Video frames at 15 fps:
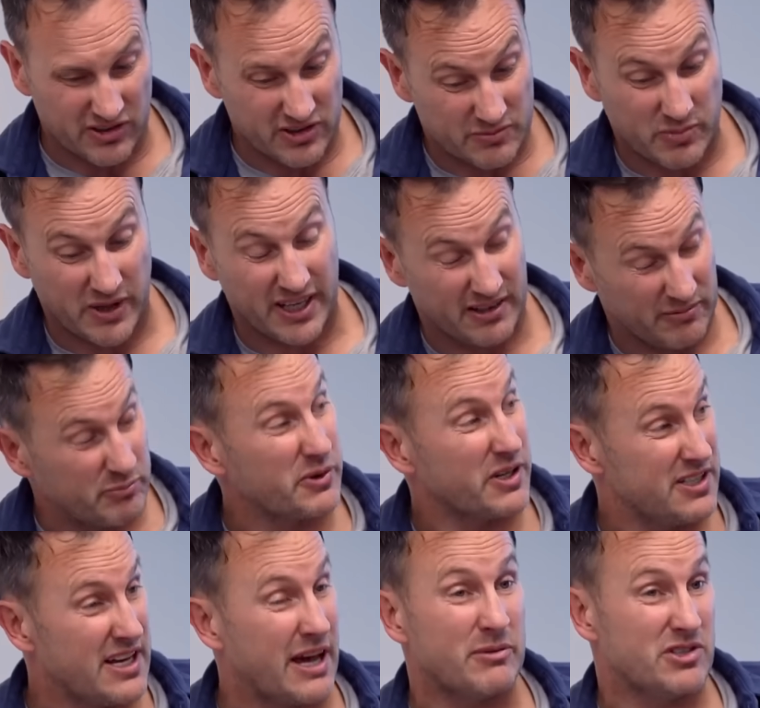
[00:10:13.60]
has been pretty
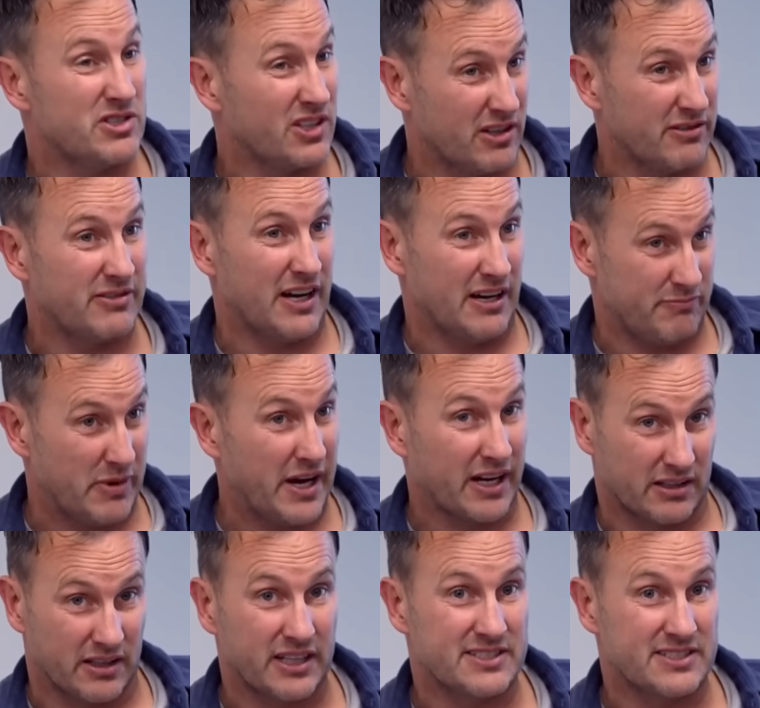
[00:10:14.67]
damaging off halfback. Like,